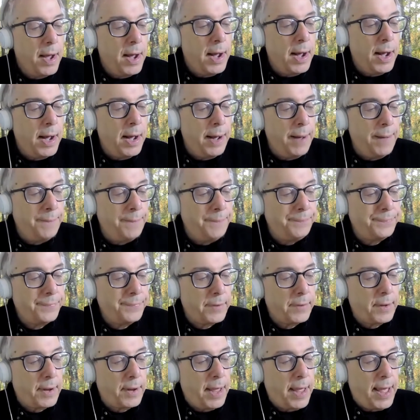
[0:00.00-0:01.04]
Um,
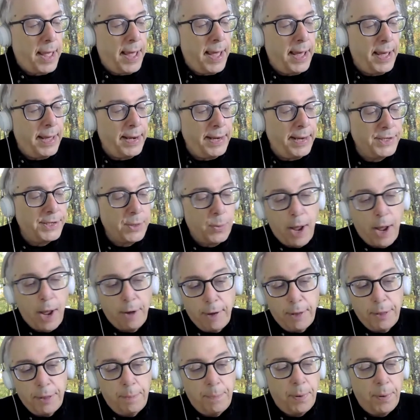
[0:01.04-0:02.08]
and he said, well, I
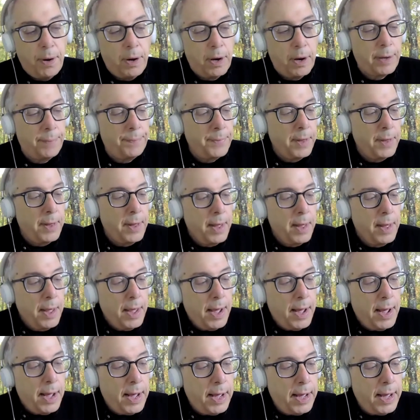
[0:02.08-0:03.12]
read the book.
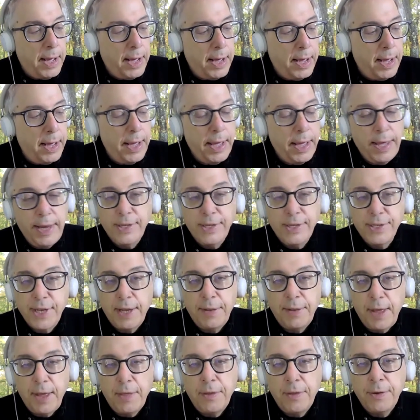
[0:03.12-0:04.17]
Uh, and he
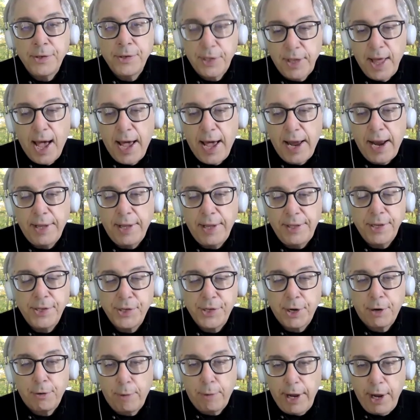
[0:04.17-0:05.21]
said, there's a lot I
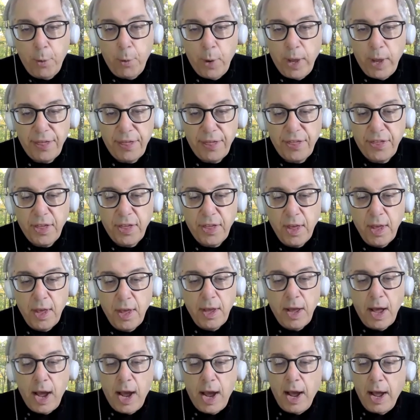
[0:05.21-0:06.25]
disagree with.
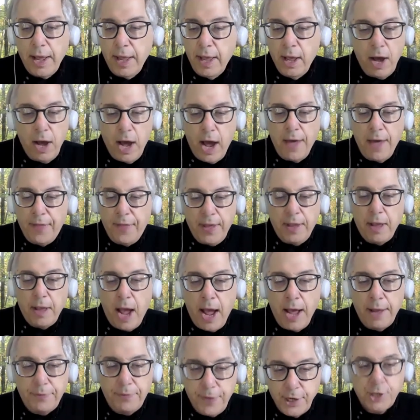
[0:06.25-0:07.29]
Uh, you know, I think
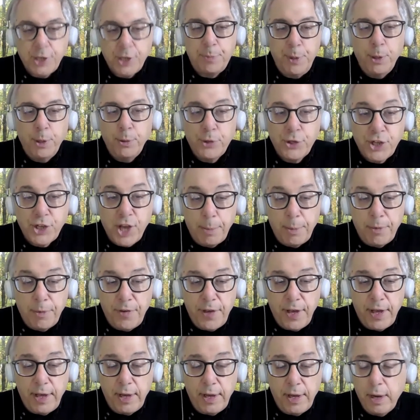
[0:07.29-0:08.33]
I dispute some of
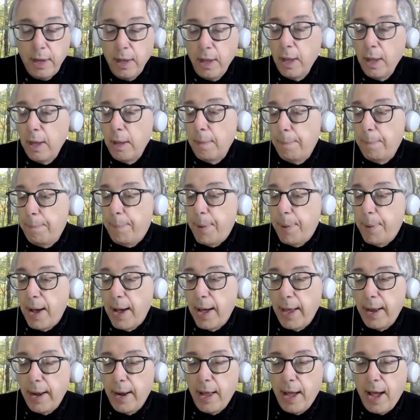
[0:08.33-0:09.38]
it,
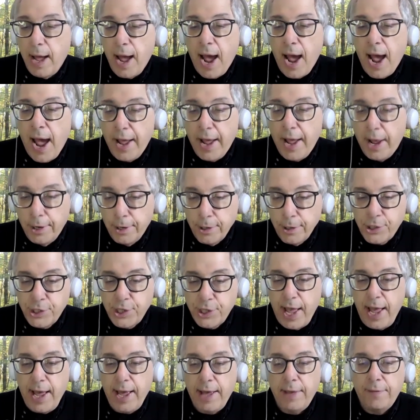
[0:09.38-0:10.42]
but I
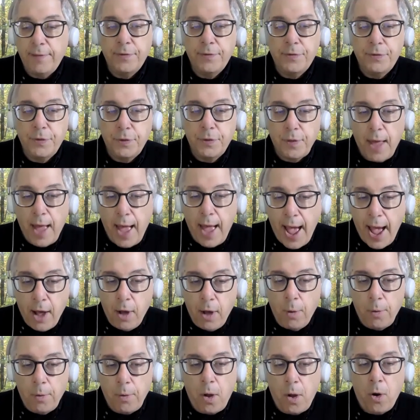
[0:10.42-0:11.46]
understand
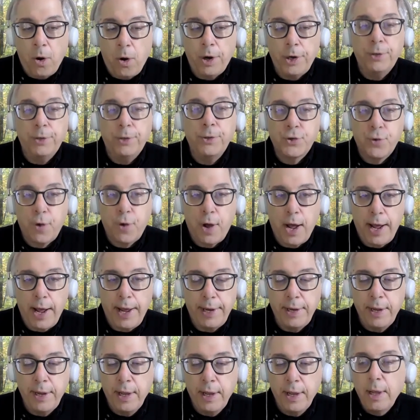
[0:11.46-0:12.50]
how hard you tried
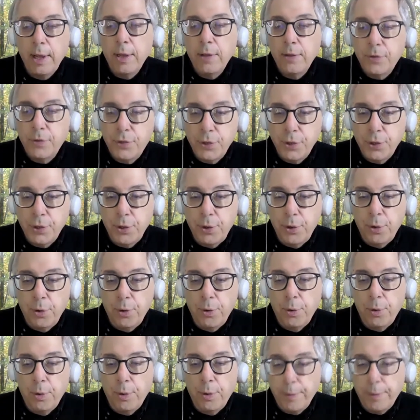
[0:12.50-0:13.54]

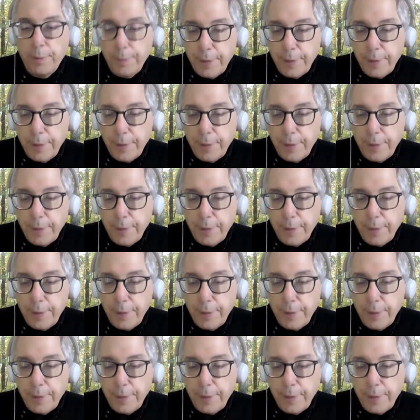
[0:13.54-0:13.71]
to